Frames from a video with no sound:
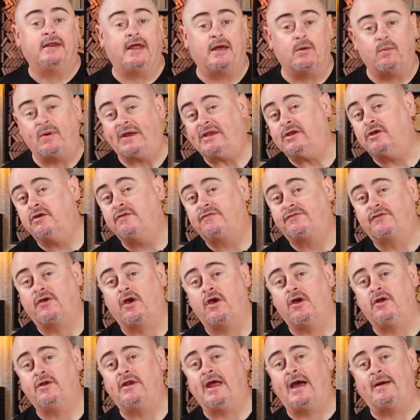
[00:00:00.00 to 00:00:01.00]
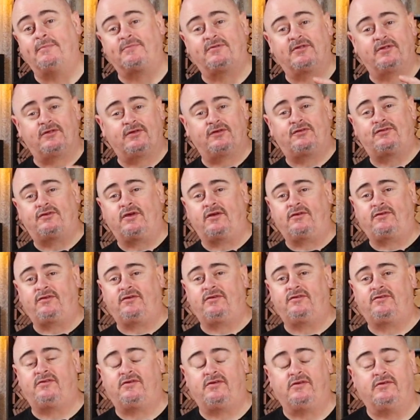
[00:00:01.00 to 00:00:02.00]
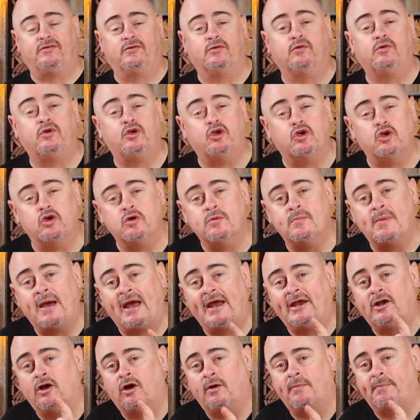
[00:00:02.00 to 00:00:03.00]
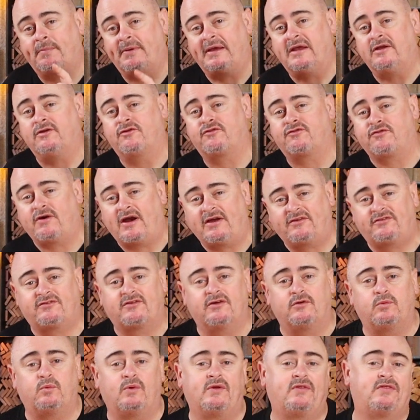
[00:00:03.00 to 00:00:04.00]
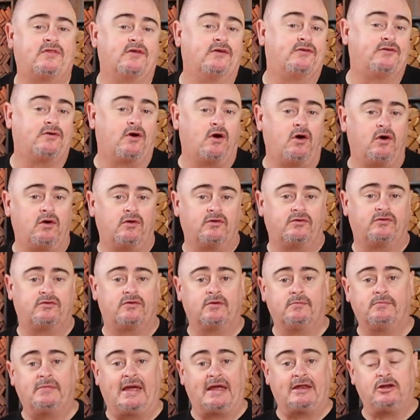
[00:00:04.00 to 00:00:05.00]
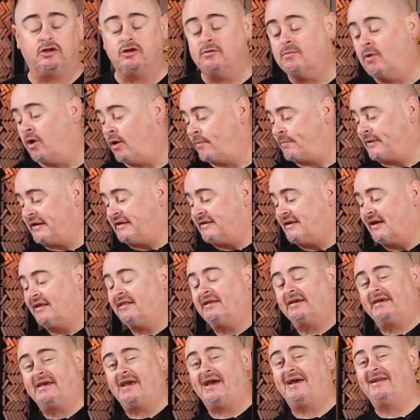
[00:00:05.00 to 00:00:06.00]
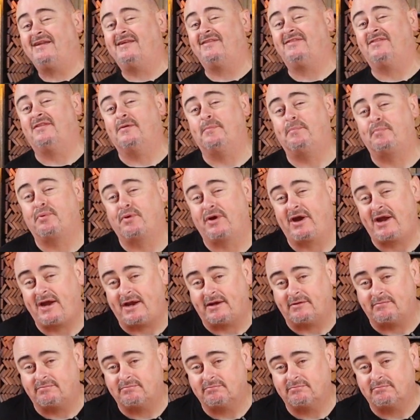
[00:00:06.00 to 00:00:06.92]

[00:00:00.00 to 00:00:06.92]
Now, when you've turned up to the sausage sizzle, you may not be entrusted with the tongs, and you might be delegated the bread.